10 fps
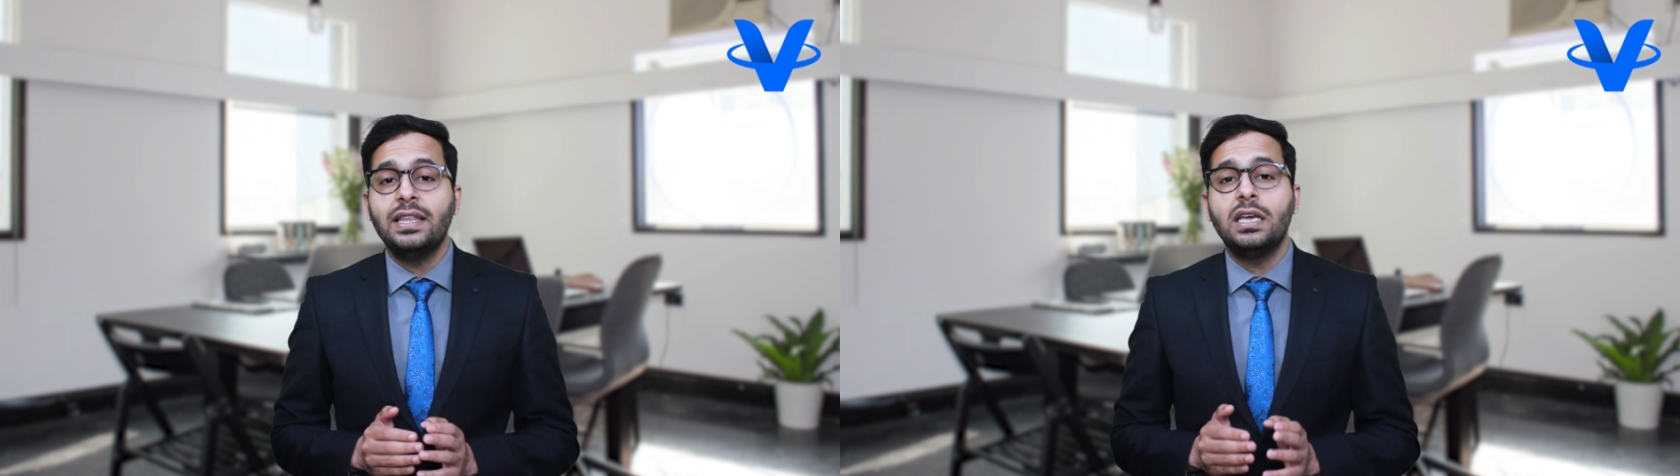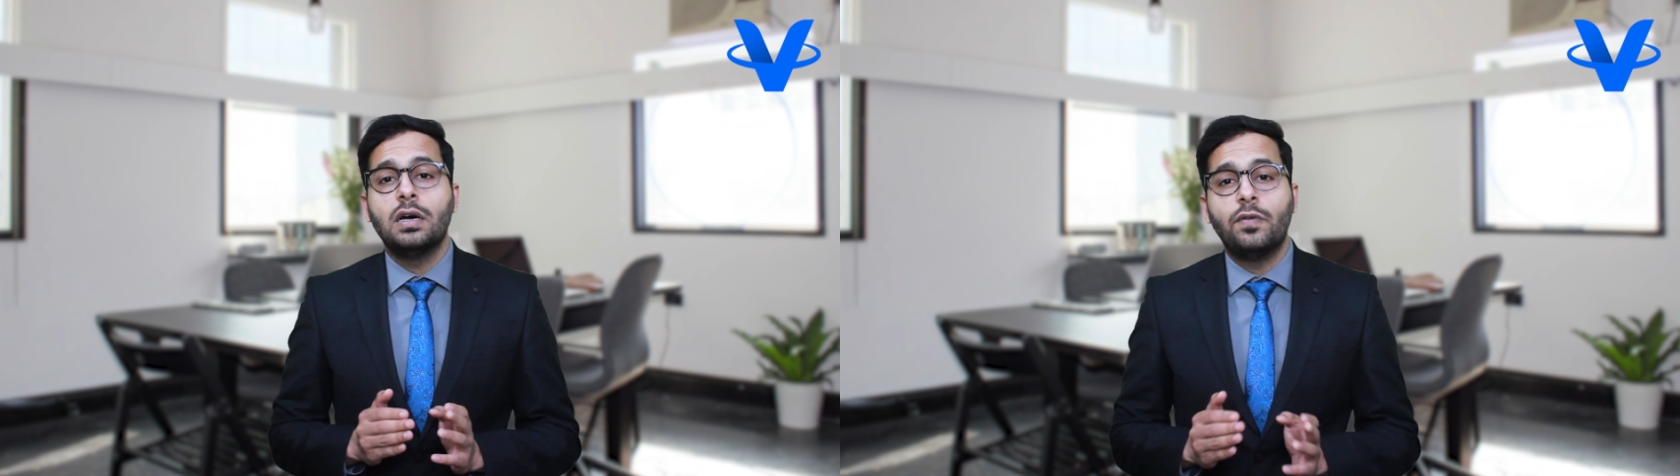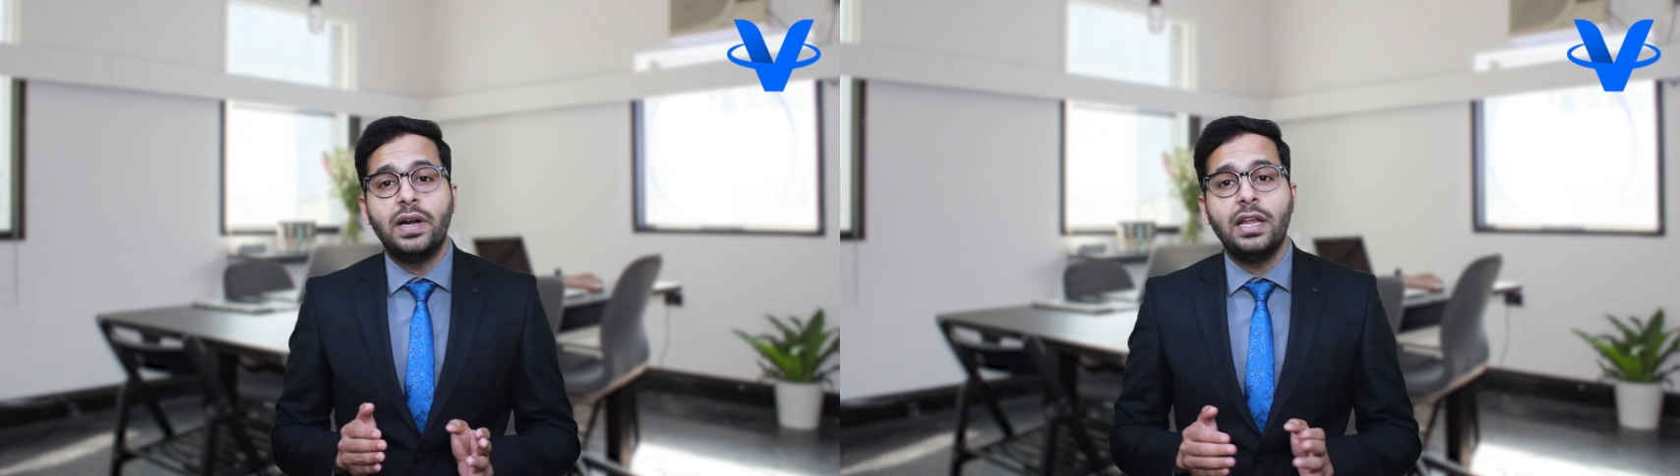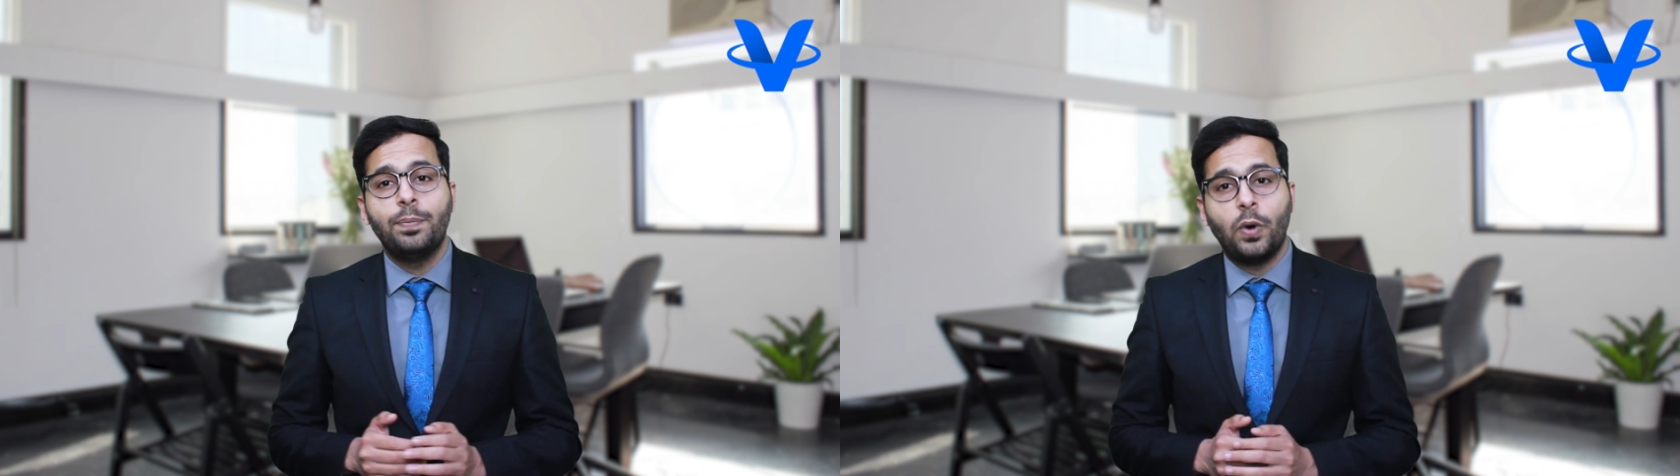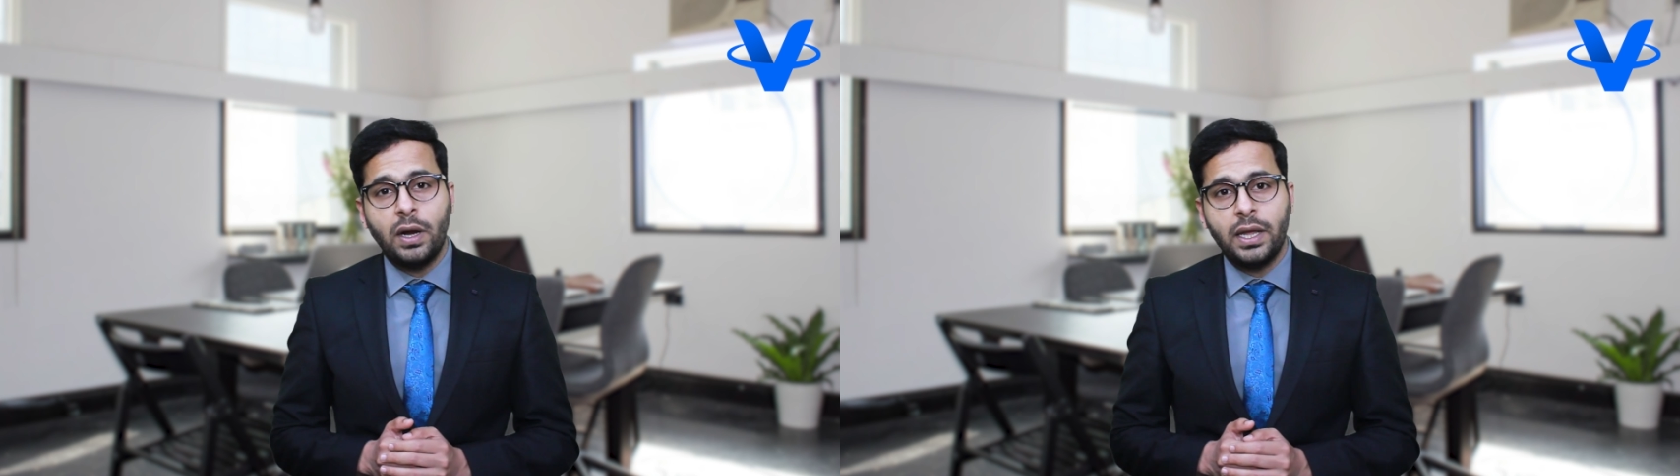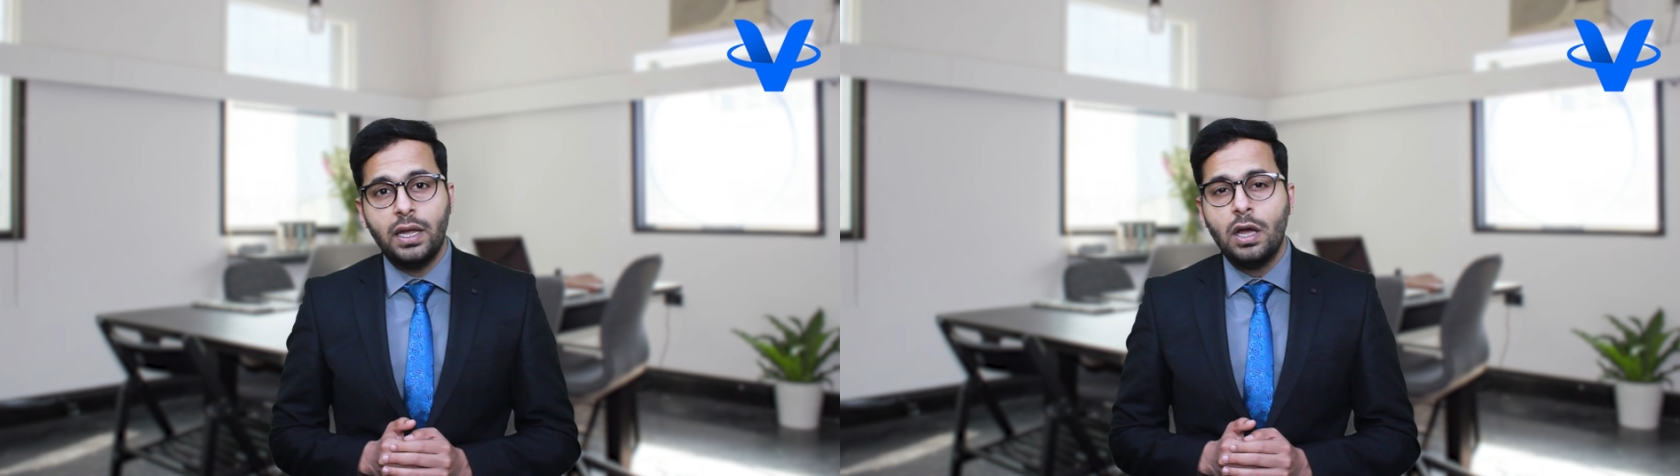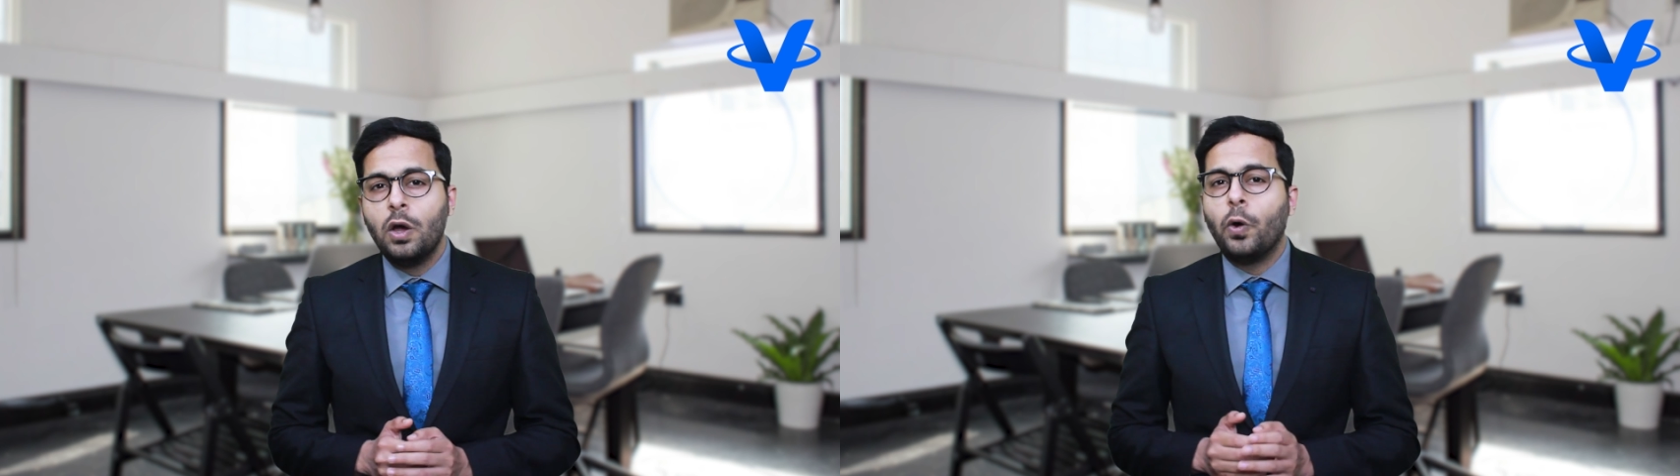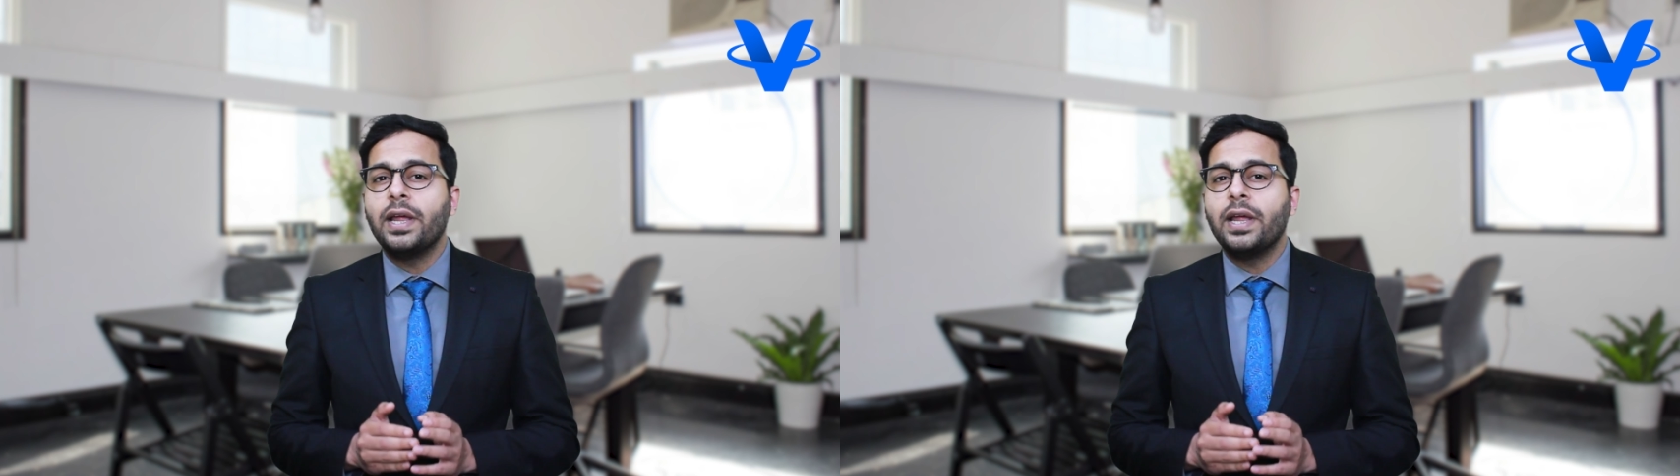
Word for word: any governing body